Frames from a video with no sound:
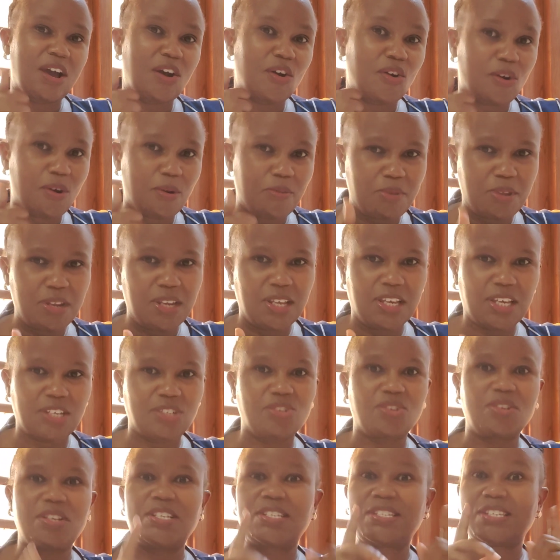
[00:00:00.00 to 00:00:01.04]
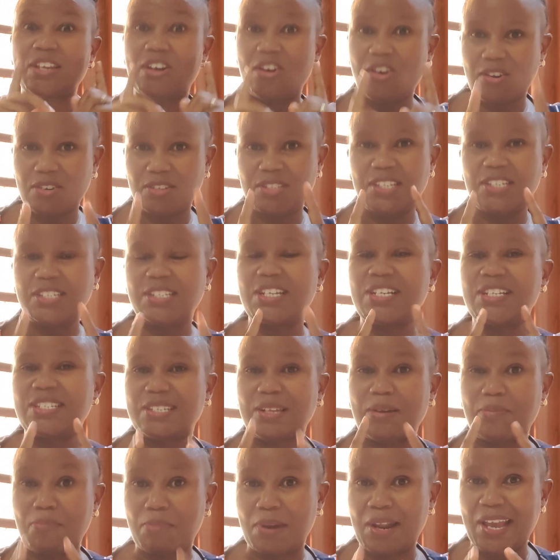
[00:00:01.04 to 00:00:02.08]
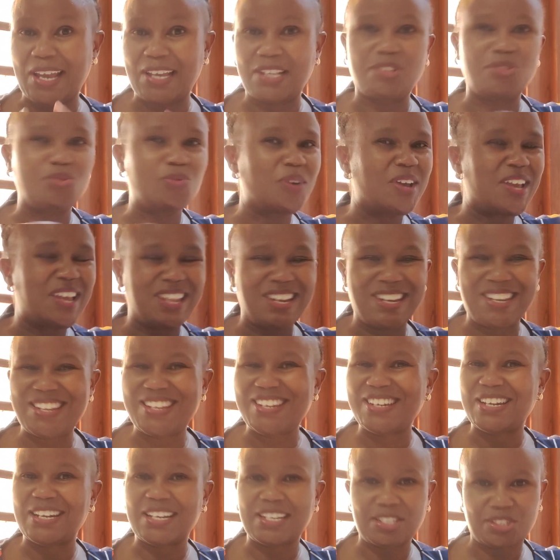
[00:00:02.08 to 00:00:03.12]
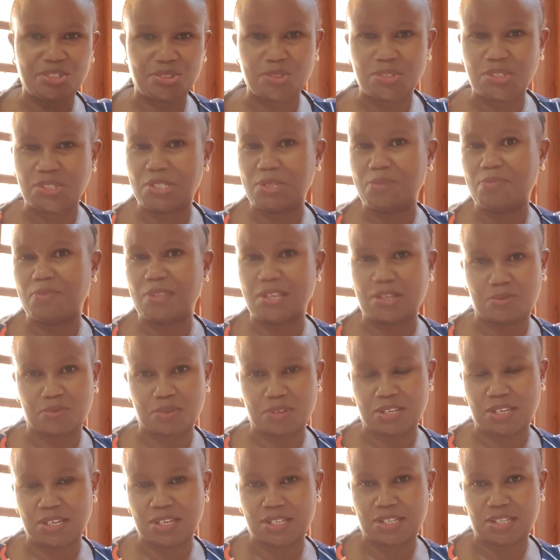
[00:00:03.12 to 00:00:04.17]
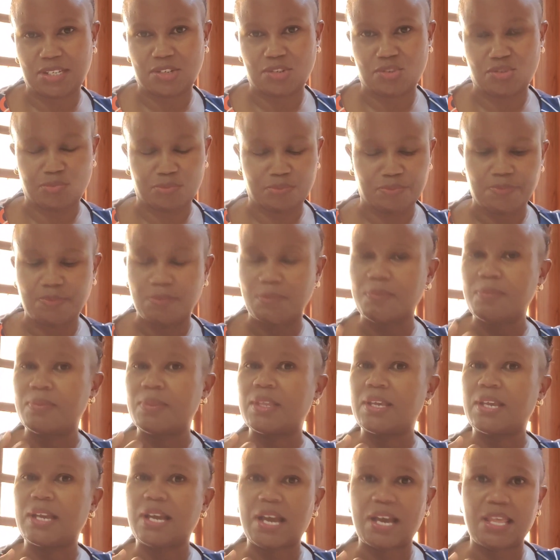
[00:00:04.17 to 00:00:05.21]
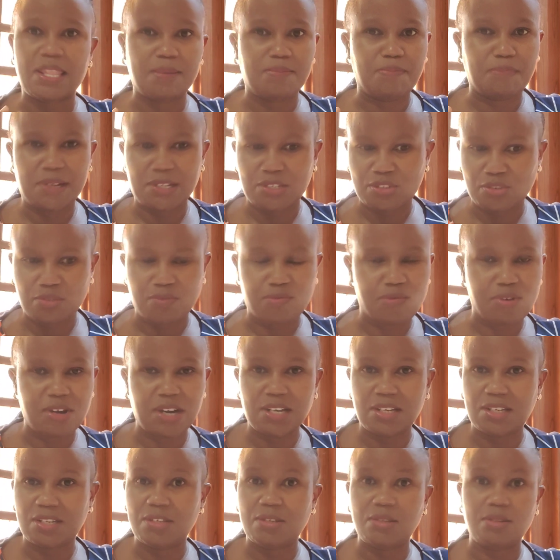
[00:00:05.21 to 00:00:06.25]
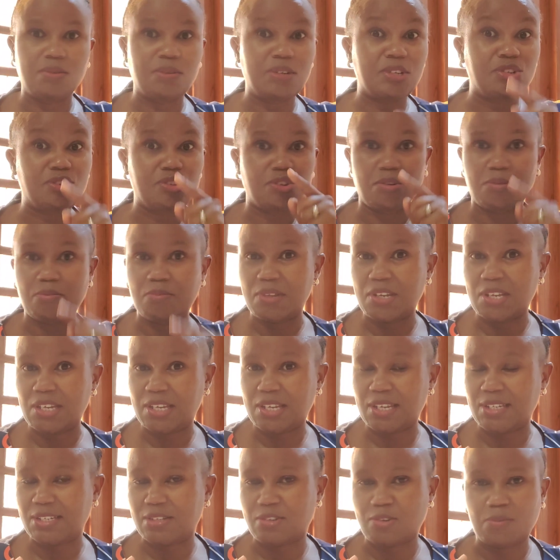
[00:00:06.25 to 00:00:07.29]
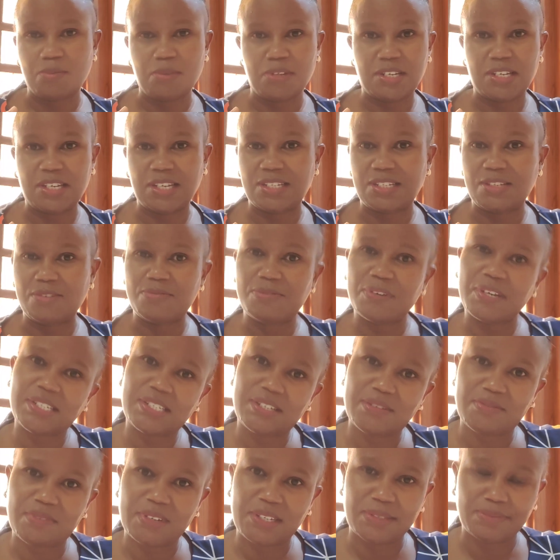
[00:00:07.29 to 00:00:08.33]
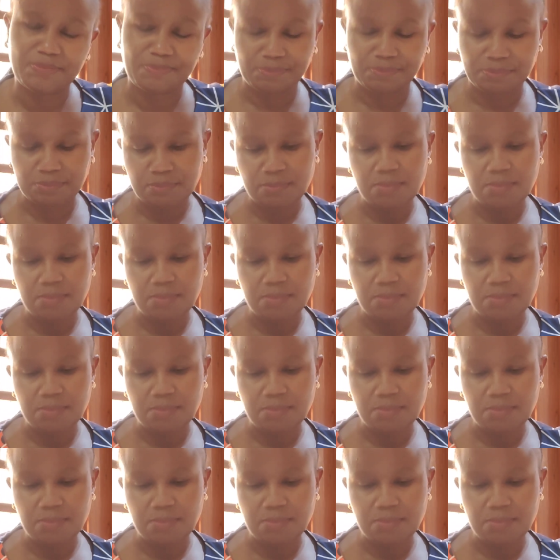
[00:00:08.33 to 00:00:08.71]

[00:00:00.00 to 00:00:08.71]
Now, communication is the oxygen supply to any relationship that we get into. At the place of work, you need to communicate effectively.